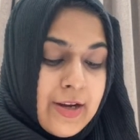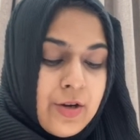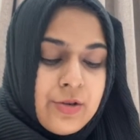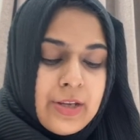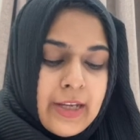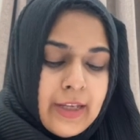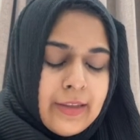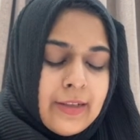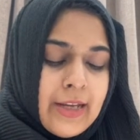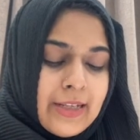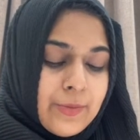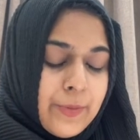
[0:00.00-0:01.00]
Okay, in the
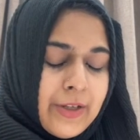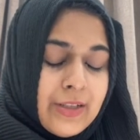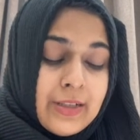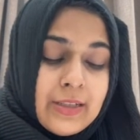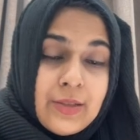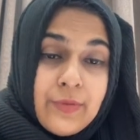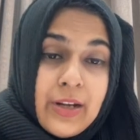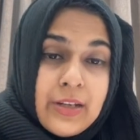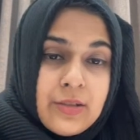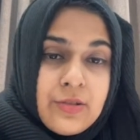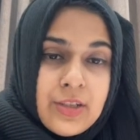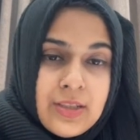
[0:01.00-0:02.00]
next part, it's
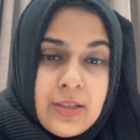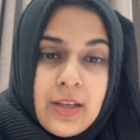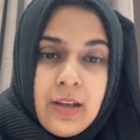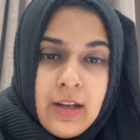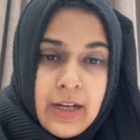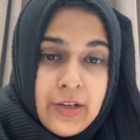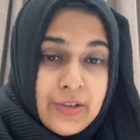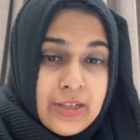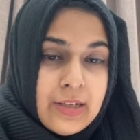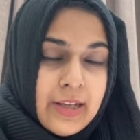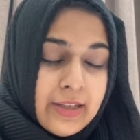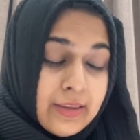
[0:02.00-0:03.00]
very interesting. I
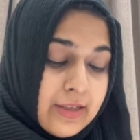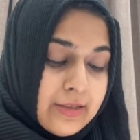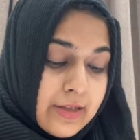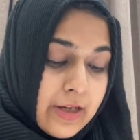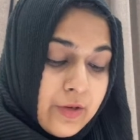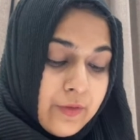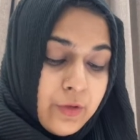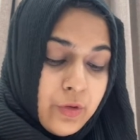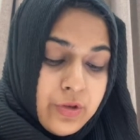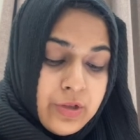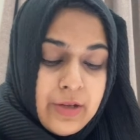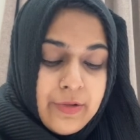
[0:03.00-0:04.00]
really like these kind of
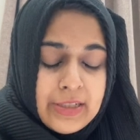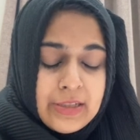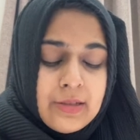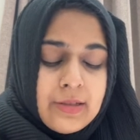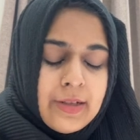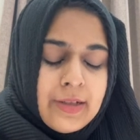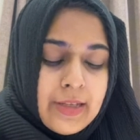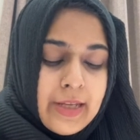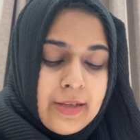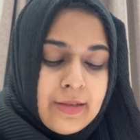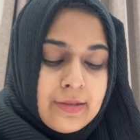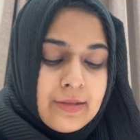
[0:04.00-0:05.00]
theory questions. They're
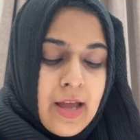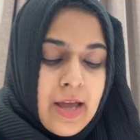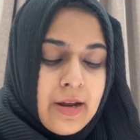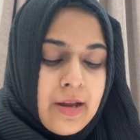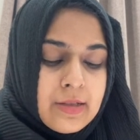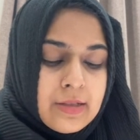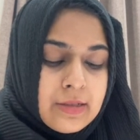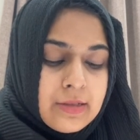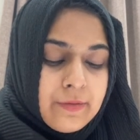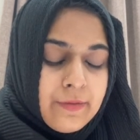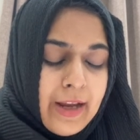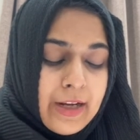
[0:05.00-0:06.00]
saying
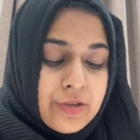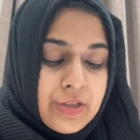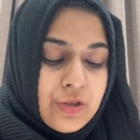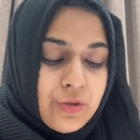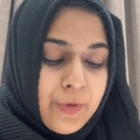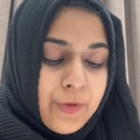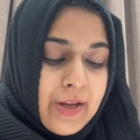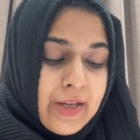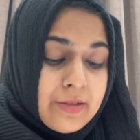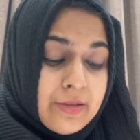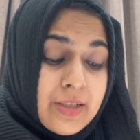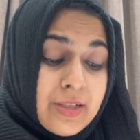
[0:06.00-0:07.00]
Sarah's factory
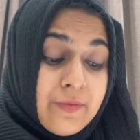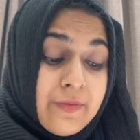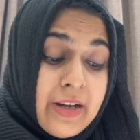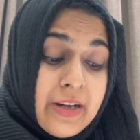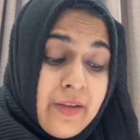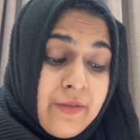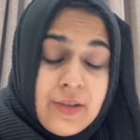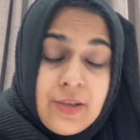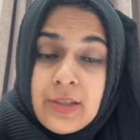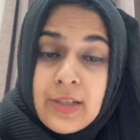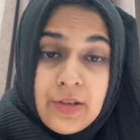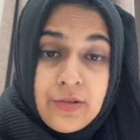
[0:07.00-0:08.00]
supervisor is very
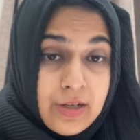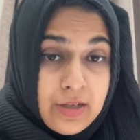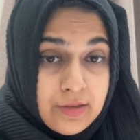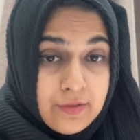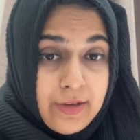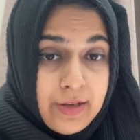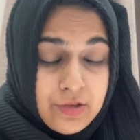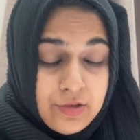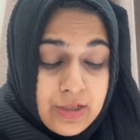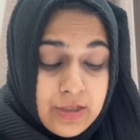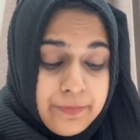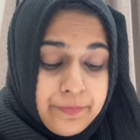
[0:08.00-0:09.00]
efficient at running the
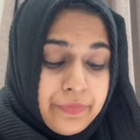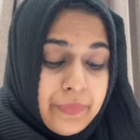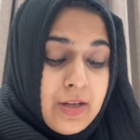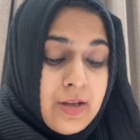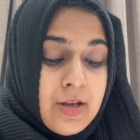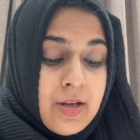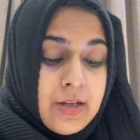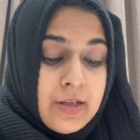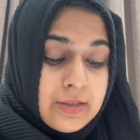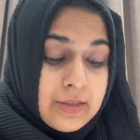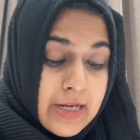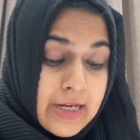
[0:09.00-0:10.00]
factory.
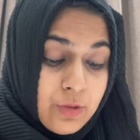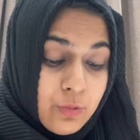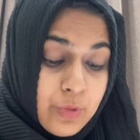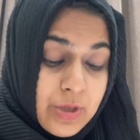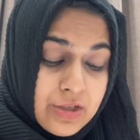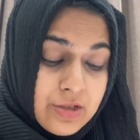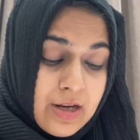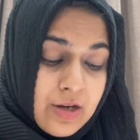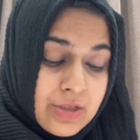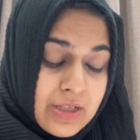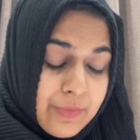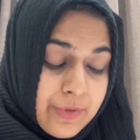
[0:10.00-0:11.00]
State which
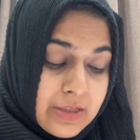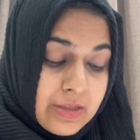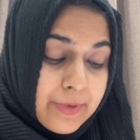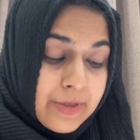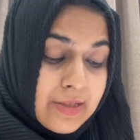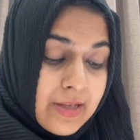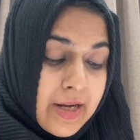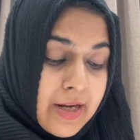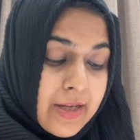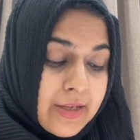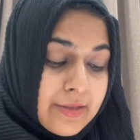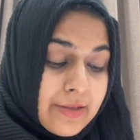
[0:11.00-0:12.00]
accounting principle
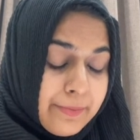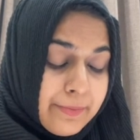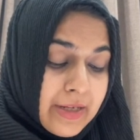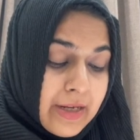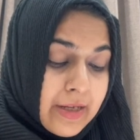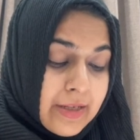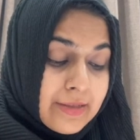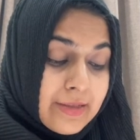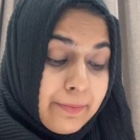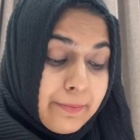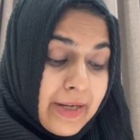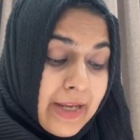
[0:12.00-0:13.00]
Sarah is
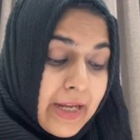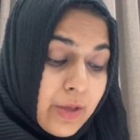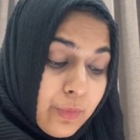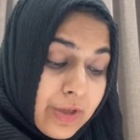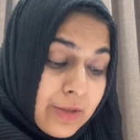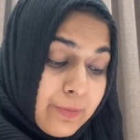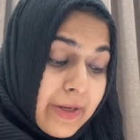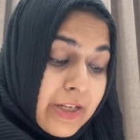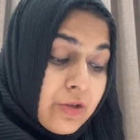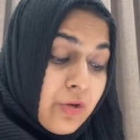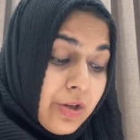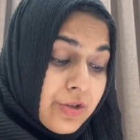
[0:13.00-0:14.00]
complying with by
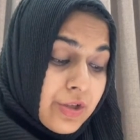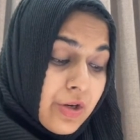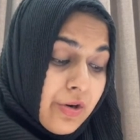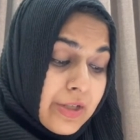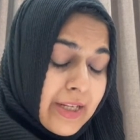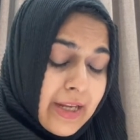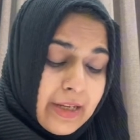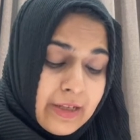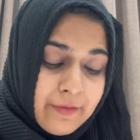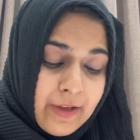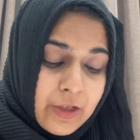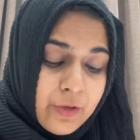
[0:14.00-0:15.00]
not recording any
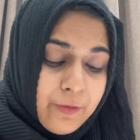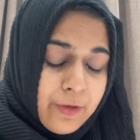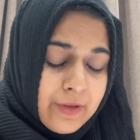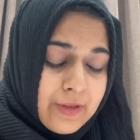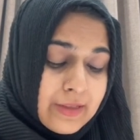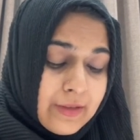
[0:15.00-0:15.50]
value for this